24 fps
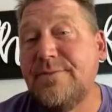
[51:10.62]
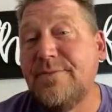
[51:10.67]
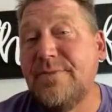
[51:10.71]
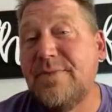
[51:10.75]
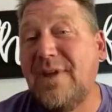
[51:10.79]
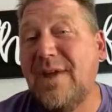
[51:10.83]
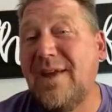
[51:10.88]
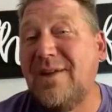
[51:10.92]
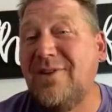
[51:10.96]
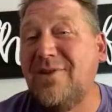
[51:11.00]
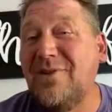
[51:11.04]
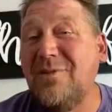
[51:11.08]

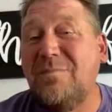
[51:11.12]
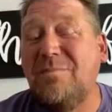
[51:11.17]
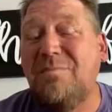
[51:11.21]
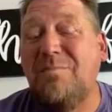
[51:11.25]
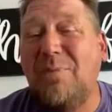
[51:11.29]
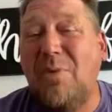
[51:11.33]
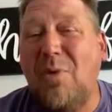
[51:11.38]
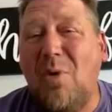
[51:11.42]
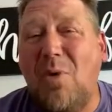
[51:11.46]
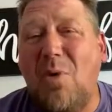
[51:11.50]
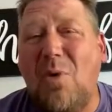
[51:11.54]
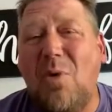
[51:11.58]
And your
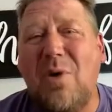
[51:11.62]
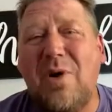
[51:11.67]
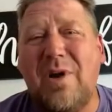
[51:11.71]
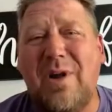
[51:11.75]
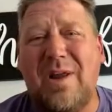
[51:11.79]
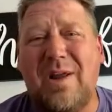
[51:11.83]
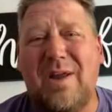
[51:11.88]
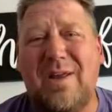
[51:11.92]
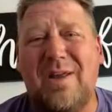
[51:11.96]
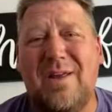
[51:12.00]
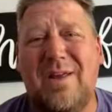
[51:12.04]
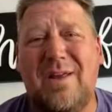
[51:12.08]

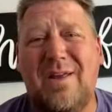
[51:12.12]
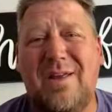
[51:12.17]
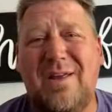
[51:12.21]
boy.